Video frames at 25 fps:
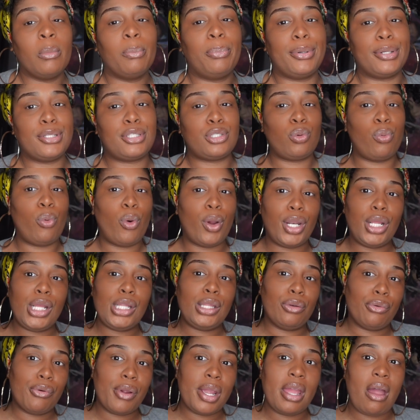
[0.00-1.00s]
But
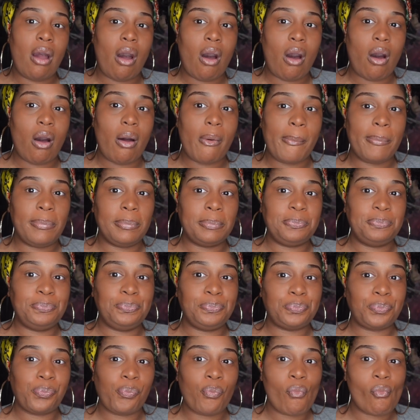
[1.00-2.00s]
23, y'all.
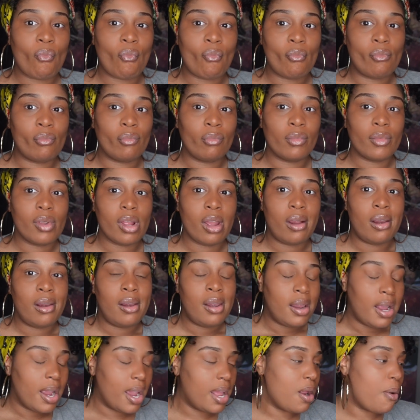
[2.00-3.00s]

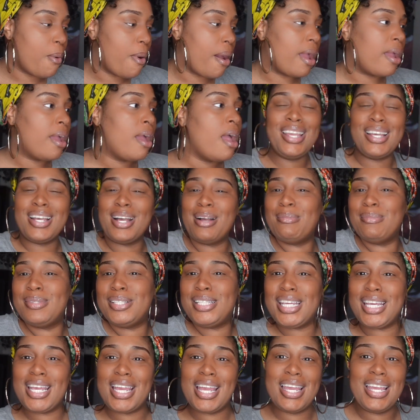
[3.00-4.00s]
Anyway, he comes
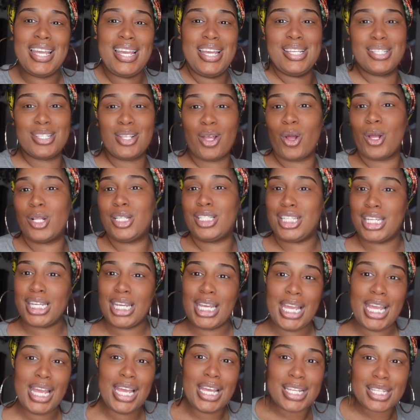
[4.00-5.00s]
in, he's all
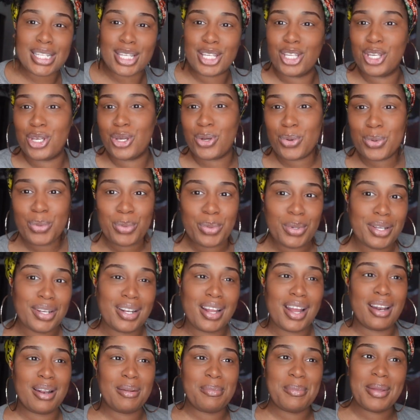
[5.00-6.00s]
jiggy and cute, you
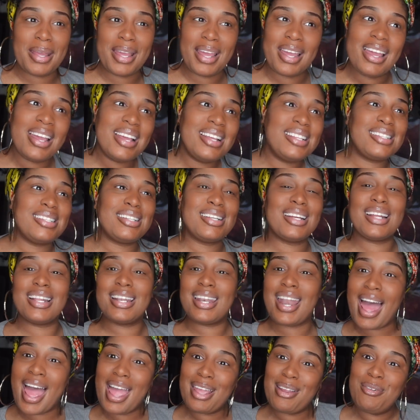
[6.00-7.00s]
know what I mean? He's looking
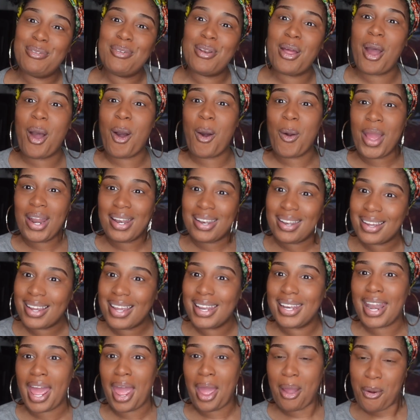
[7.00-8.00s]
like, you know, he
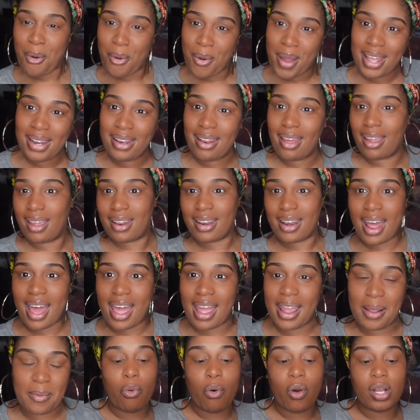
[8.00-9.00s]
looking like who he looking
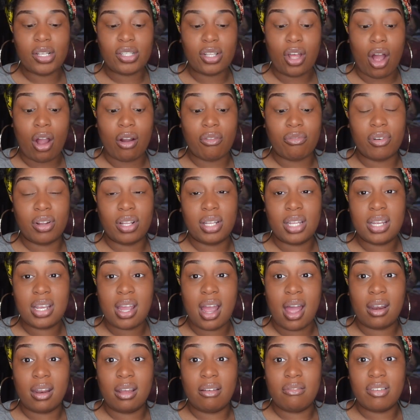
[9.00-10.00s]
like. Boys are really
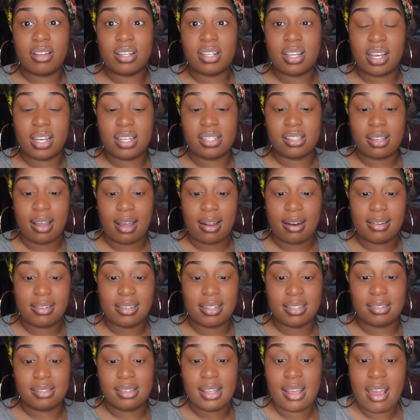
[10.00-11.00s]
kind of excited
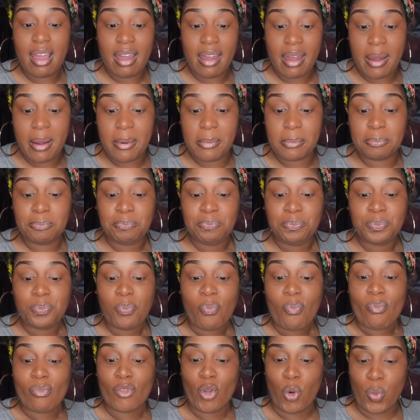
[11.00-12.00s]
to see him,
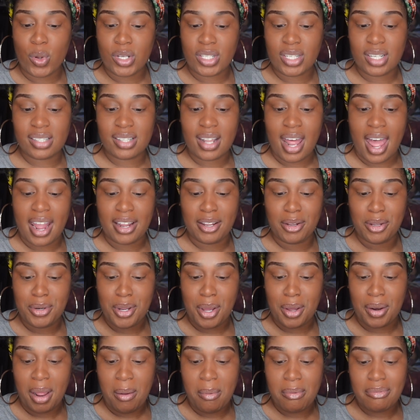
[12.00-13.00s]
which is like, you
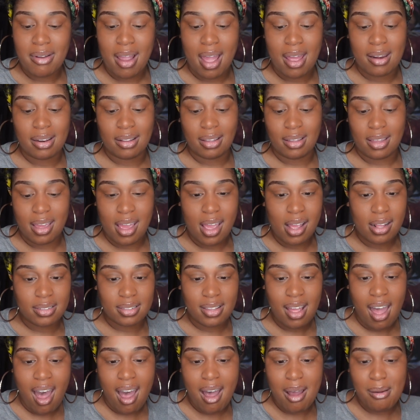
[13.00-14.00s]
know, they were kind of geeked
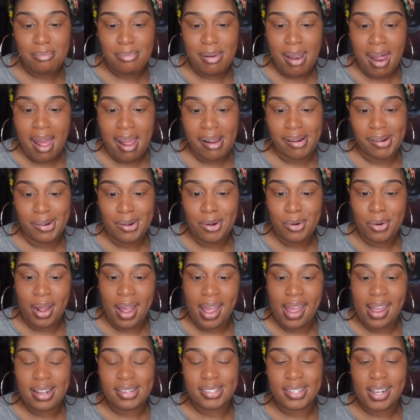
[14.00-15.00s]
up. Like,
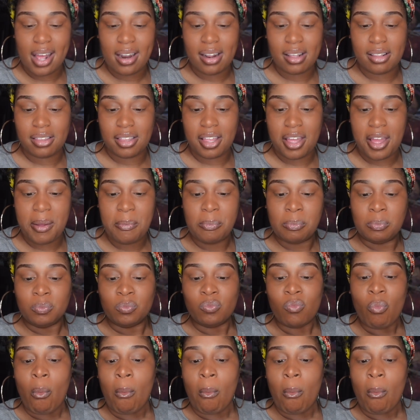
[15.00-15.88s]
okay, Jonathan.